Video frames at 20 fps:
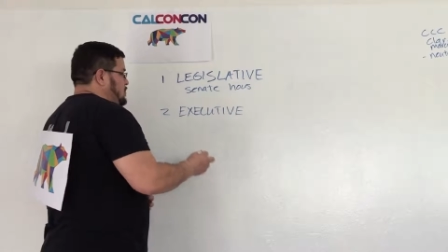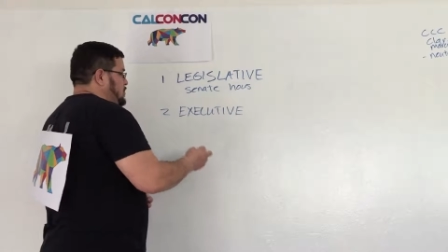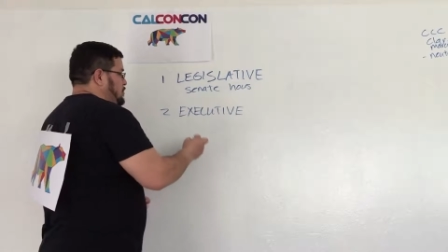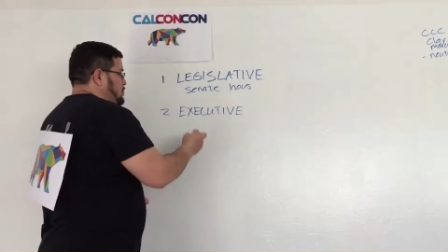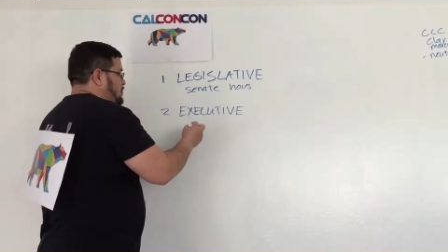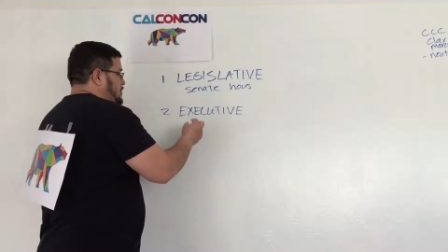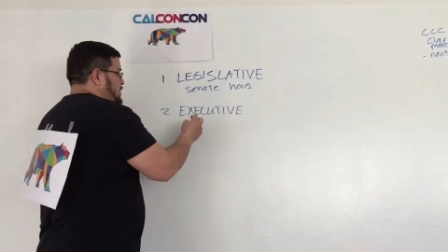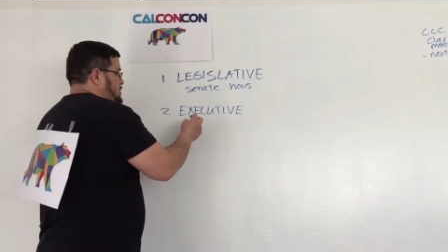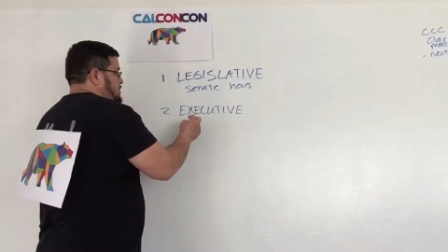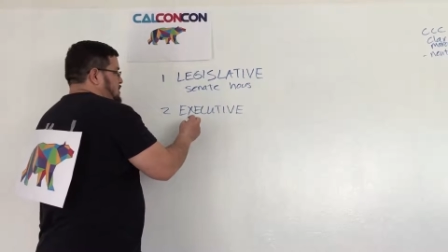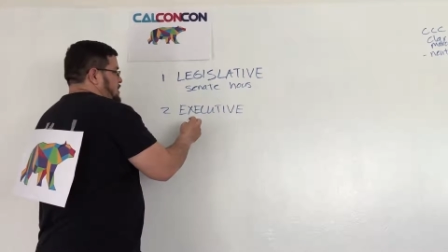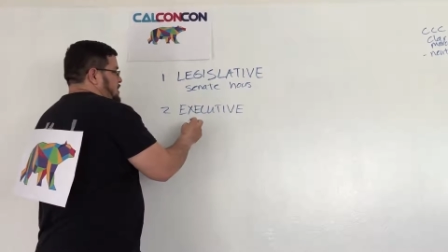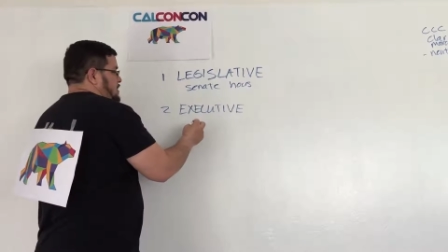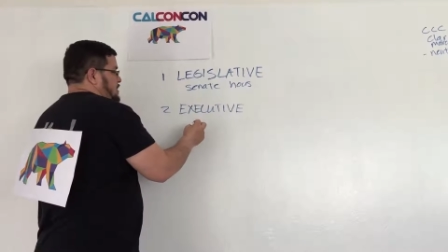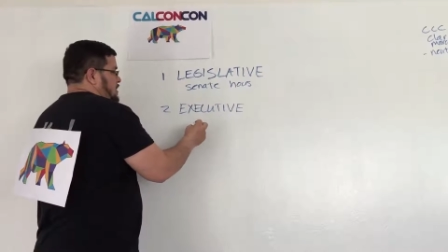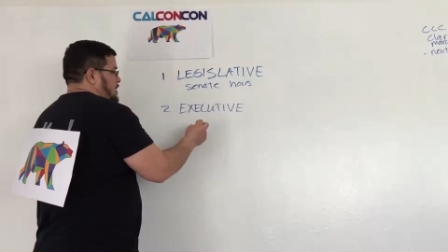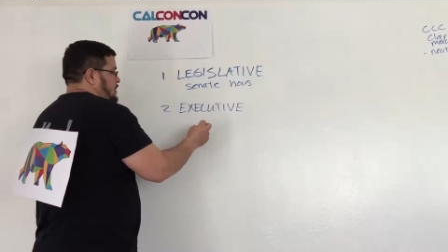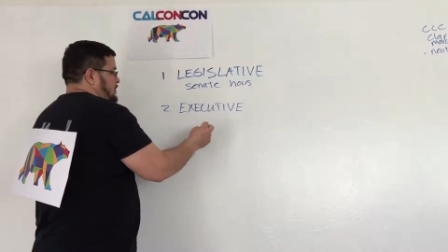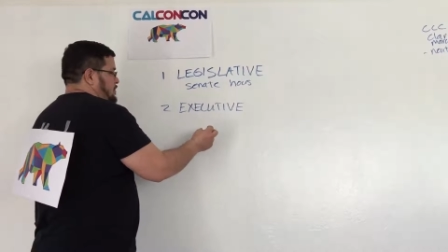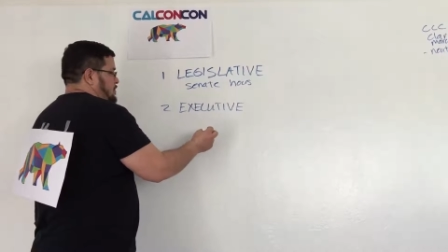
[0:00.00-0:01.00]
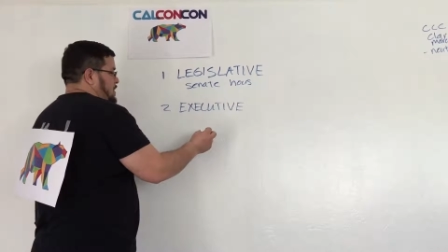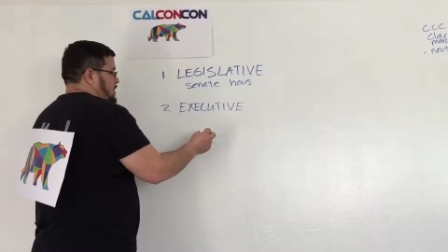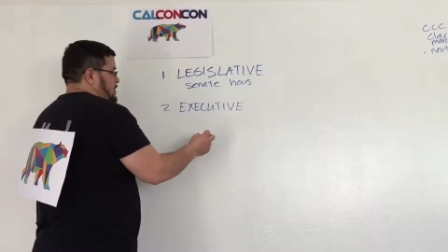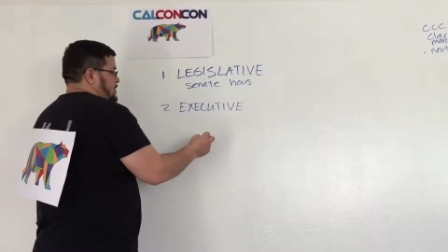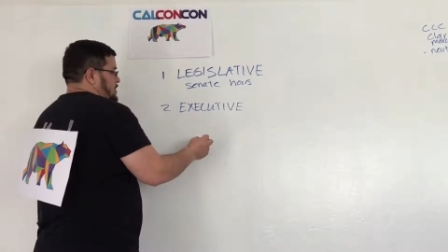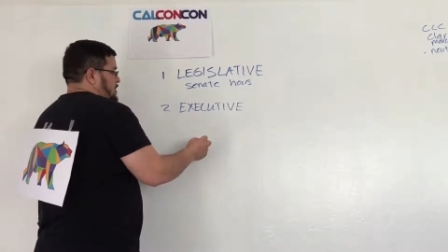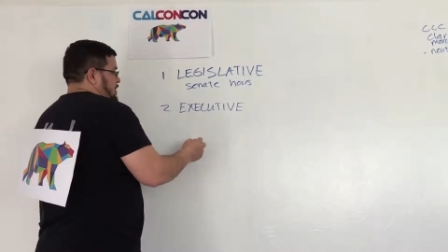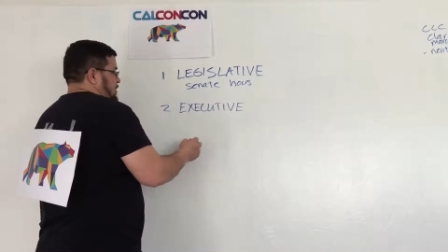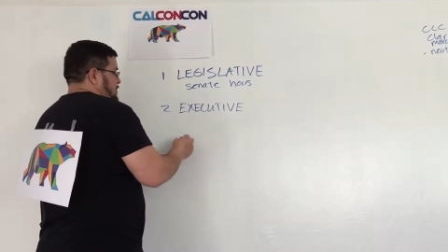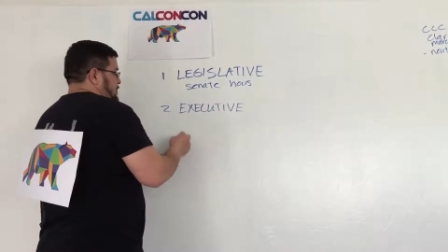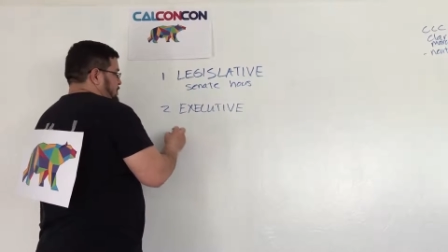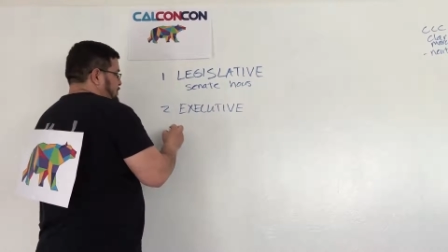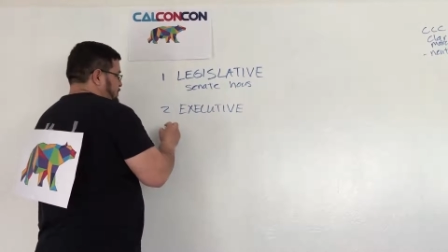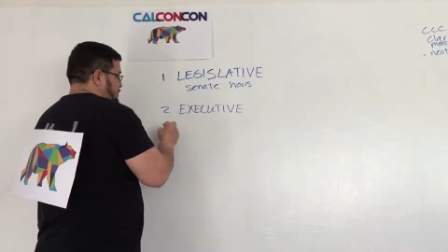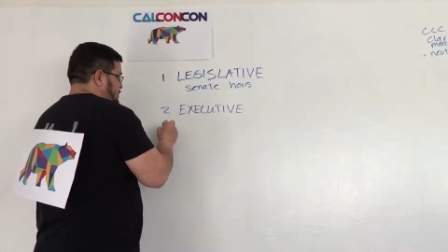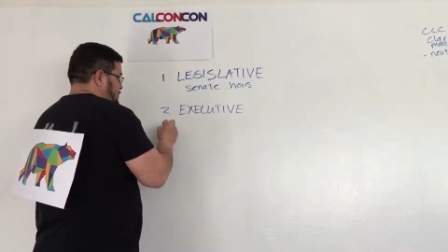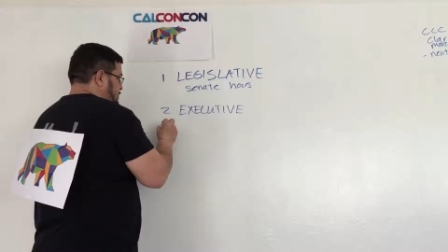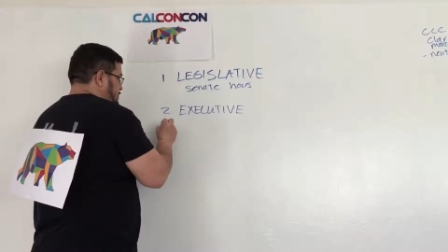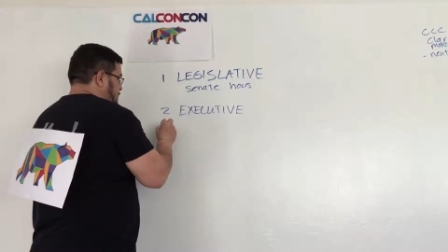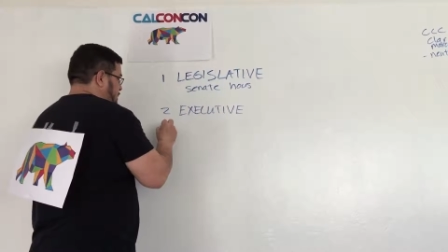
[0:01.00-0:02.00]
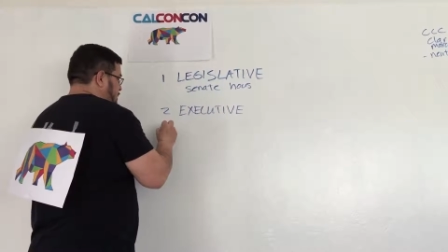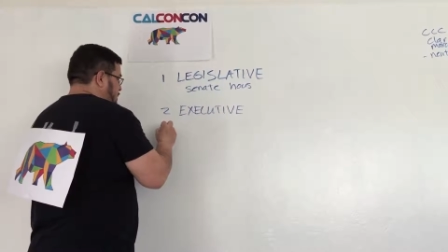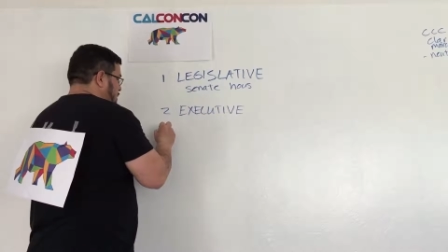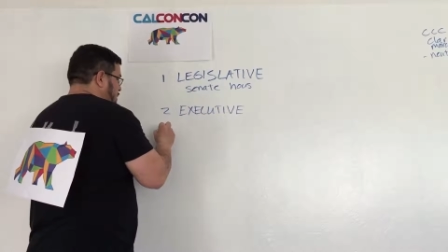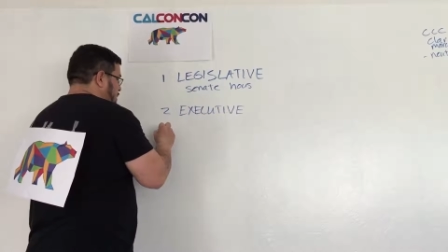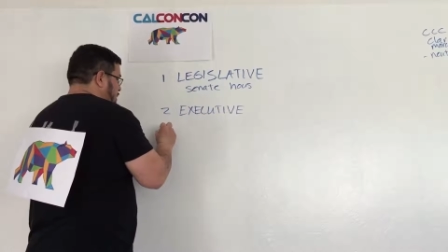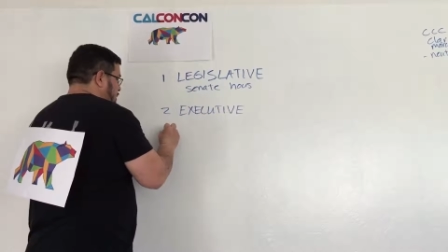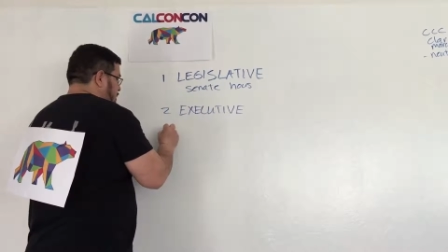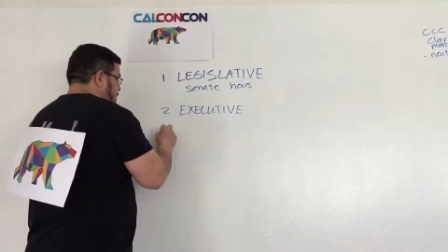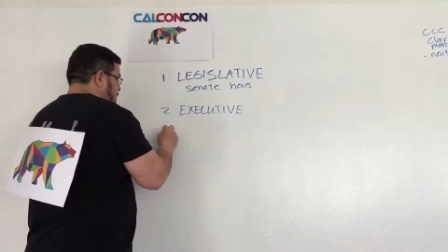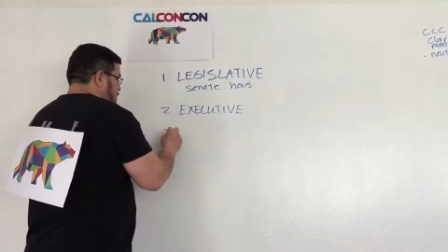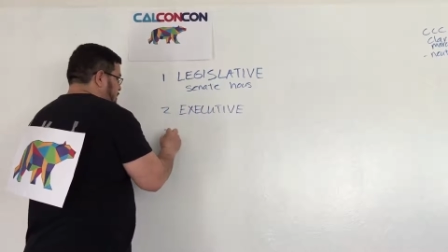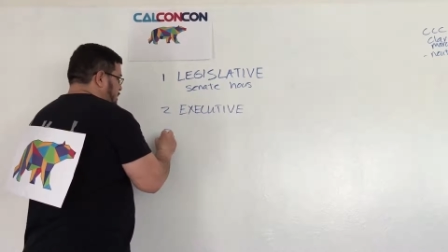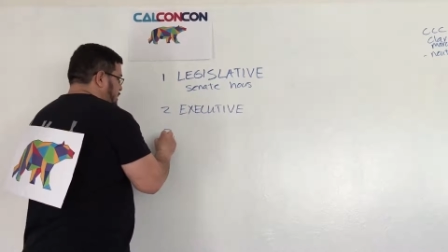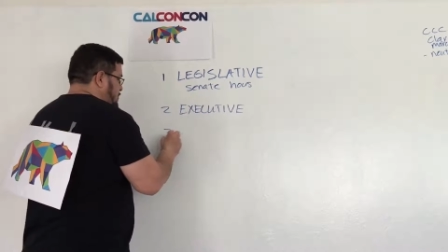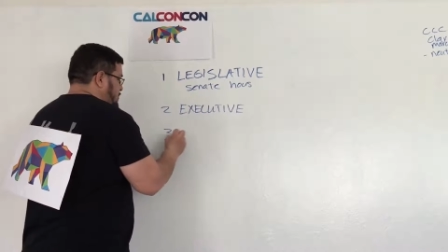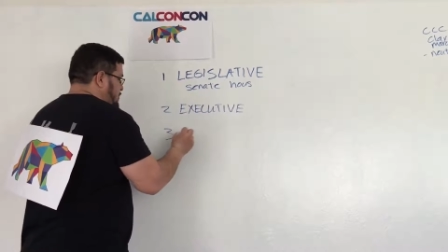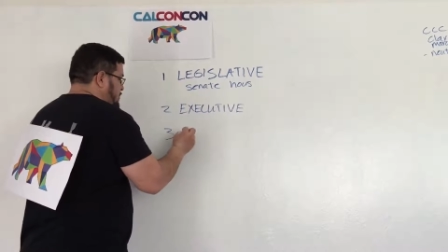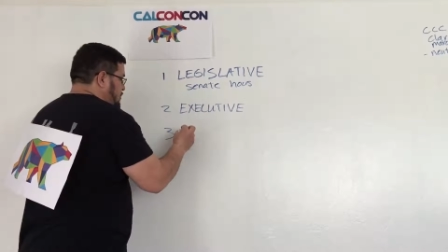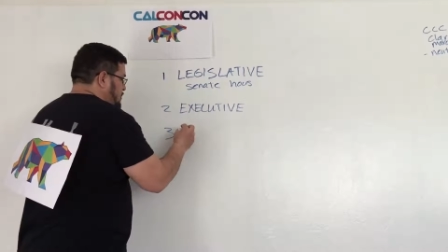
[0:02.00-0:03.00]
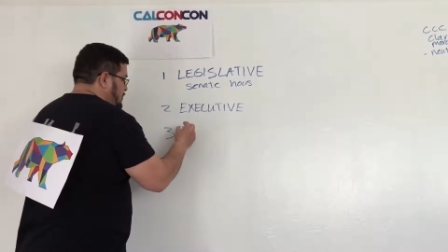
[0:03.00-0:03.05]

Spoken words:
the President of America. Number